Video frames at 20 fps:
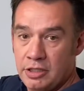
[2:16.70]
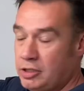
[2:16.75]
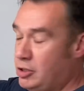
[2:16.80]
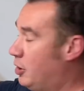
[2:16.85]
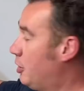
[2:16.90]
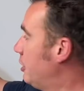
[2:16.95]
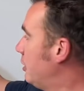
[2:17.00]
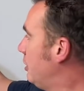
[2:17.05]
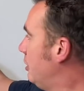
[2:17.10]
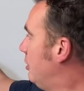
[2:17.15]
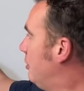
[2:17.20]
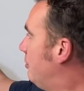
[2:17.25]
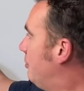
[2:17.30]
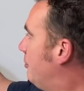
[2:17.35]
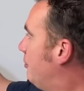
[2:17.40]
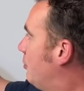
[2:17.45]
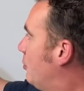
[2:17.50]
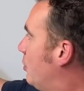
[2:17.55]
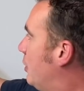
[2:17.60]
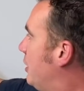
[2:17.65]
coil,
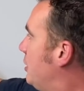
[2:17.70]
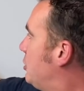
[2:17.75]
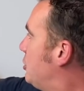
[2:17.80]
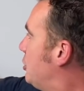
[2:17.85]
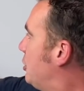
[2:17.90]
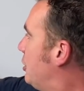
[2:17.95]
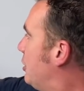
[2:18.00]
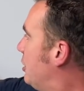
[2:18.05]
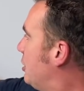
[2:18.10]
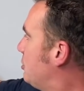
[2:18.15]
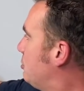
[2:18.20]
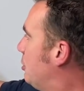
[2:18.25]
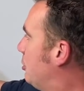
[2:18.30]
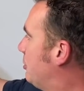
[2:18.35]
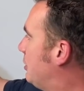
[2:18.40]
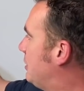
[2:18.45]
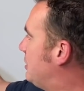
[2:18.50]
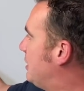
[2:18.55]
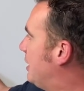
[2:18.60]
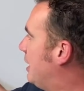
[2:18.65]
which at this moment
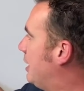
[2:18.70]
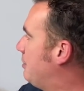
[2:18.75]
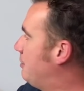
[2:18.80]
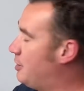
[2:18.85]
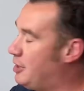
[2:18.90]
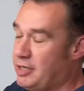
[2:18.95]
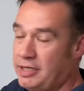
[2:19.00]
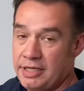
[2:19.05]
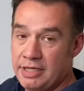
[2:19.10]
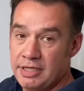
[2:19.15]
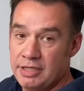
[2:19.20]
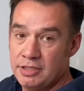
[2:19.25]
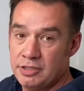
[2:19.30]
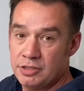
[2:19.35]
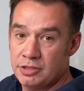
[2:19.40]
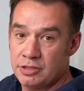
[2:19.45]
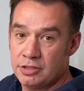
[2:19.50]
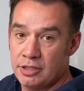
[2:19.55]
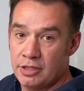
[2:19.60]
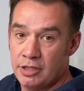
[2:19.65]
in time
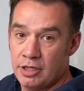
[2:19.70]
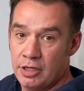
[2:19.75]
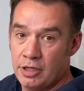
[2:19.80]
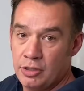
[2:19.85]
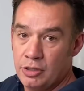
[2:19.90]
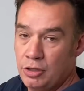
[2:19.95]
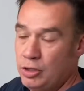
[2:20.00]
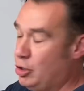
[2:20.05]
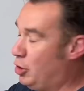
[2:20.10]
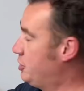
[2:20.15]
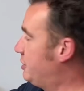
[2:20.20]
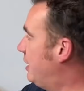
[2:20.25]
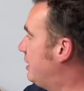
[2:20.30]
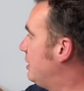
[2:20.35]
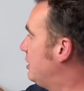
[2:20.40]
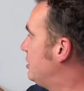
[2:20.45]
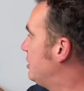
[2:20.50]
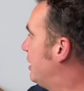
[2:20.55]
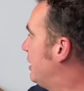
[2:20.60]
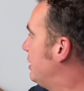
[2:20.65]
is not
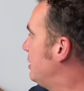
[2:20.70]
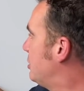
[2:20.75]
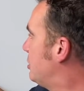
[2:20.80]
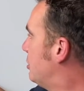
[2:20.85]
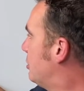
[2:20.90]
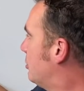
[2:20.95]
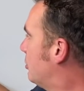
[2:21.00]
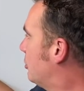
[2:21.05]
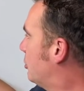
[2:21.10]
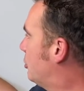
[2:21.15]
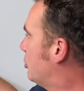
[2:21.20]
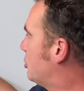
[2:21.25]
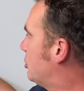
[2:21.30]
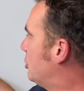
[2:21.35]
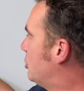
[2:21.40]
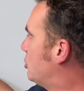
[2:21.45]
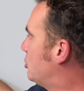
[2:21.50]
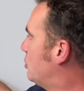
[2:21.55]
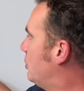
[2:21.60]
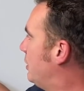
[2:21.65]
energized because the
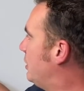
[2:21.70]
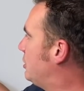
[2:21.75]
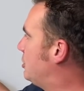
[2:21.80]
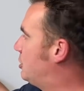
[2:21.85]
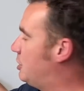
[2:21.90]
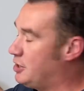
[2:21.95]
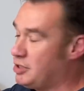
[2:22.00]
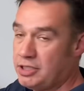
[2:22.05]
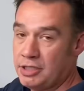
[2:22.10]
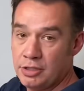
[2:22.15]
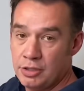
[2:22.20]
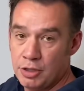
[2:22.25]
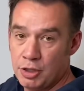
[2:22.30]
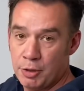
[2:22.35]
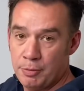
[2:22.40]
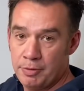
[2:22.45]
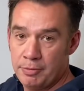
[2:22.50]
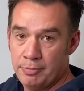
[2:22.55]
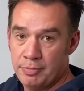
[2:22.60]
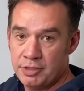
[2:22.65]
switch is in the
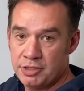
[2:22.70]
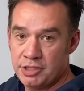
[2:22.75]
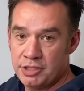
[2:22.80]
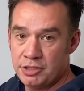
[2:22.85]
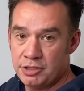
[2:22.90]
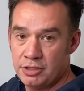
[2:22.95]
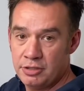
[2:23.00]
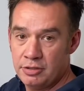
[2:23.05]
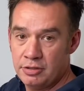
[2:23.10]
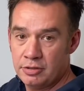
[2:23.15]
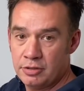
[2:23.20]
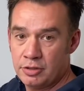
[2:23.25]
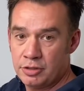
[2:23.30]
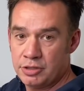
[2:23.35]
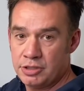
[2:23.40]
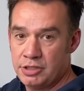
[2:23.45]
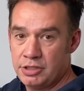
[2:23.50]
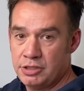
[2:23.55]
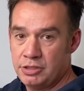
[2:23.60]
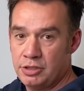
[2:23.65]
open position, because
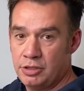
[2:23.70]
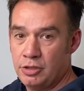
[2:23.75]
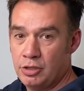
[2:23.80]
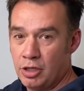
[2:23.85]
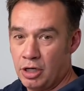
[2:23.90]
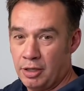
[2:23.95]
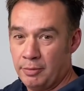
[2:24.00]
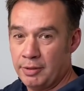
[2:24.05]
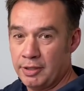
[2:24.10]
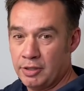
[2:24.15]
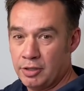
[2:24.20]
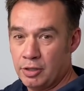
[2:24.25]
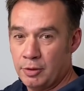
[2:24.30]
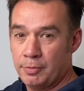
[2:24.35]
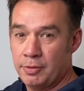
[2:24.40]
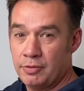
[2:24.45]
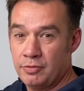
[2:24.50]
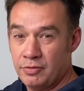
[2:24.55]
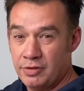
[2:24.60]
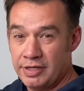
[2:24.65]
this is a normally
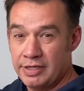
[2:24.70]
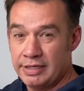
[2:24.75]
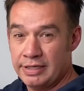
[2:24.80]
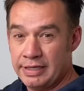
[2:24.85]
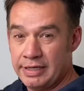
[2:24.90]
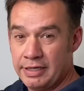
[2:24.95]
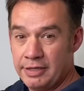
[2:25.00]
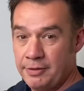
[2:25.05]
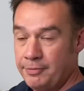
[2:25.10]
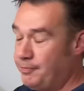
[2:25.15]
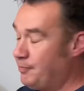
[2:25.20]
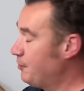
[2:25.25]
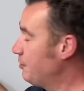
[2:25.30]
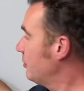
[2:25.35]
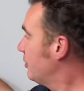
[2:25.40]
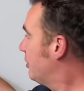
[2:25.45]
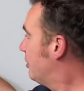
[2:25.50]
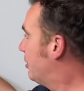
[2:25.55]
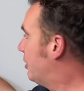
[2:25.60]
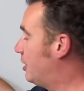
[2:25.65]
open relay
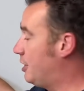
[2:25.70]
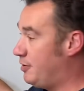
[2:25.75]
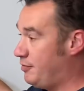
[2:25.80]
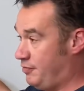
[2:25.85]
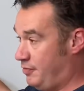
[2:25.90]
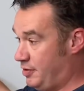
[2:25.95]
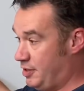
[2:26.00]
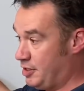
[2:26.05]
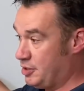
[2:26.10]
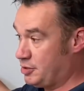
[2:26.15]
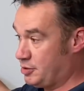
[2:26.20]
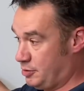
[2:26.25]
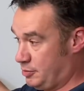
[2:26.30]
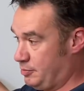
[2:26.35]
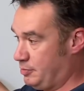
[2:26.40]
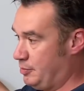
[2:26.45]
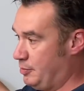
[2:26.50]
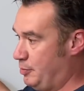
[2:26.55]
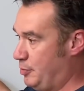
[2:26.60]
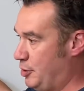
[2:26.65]
for this
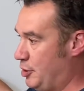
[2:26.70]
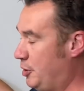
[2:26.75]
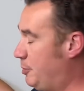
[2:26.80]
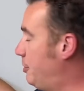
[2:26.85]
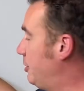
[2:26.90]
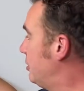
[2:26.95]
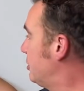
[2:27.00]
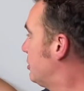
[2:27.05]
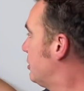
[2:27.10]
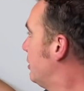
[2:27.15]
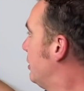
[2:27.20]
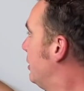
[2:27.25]
purpose.